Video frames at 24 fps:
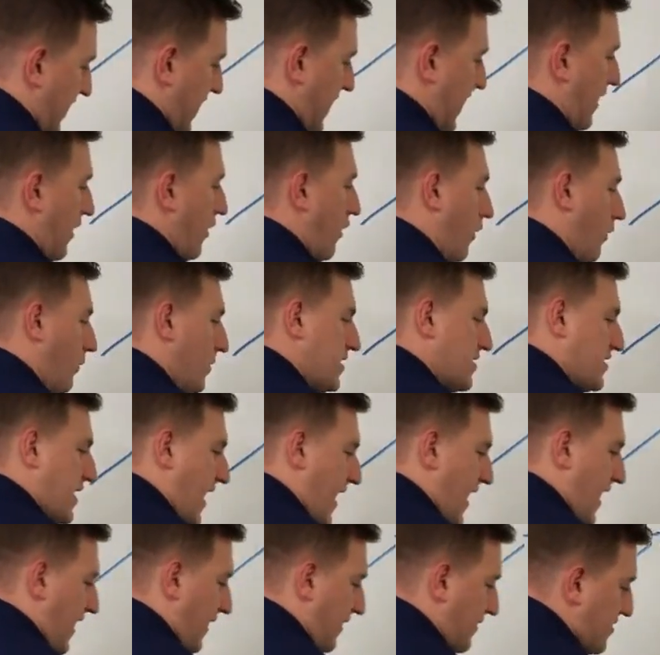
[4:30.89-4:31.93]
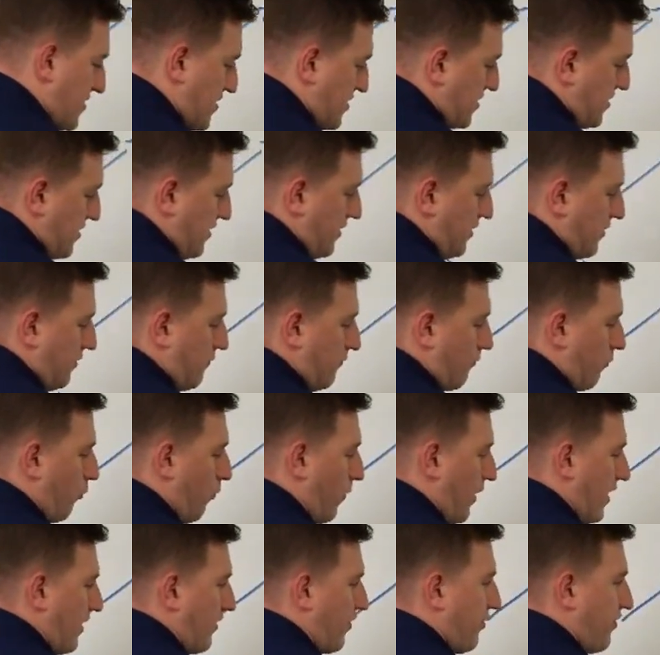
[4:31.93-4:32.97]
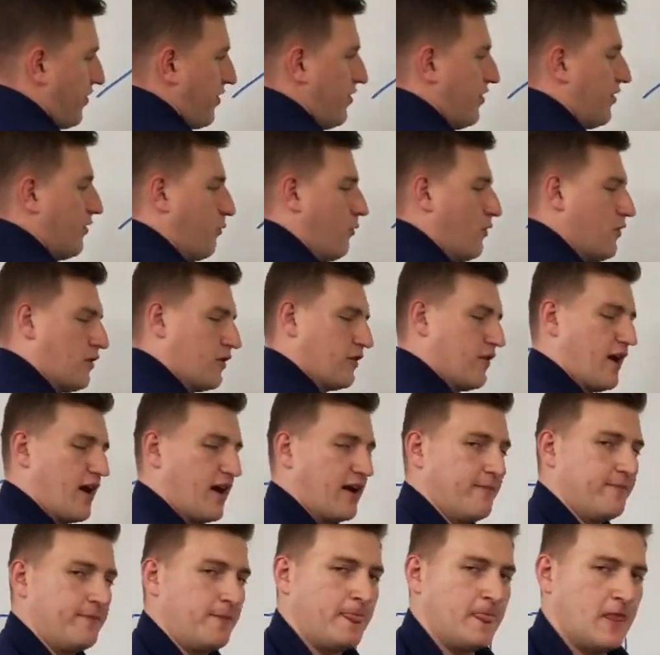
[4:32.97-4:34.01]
It always acts with the waterline.